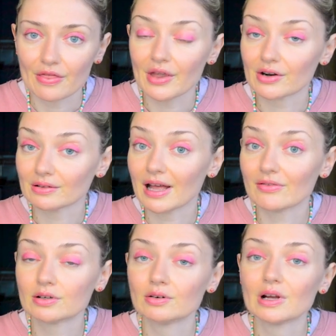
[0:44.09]
Their
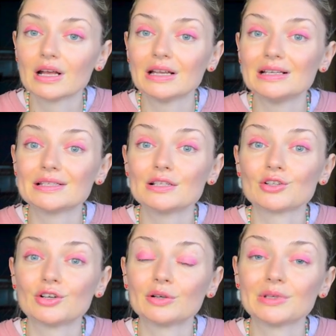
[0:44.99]
level is
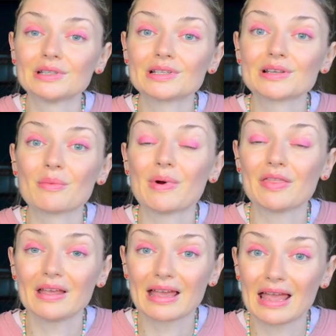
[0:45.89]
determined by
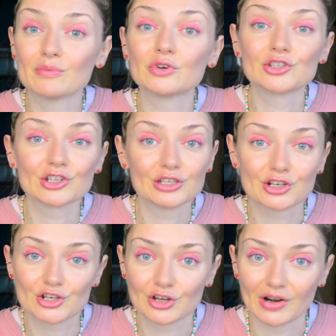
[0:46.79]
the Cambridge
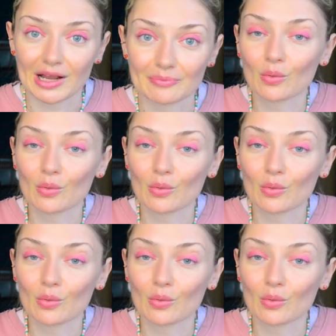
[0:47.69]
Dictionary.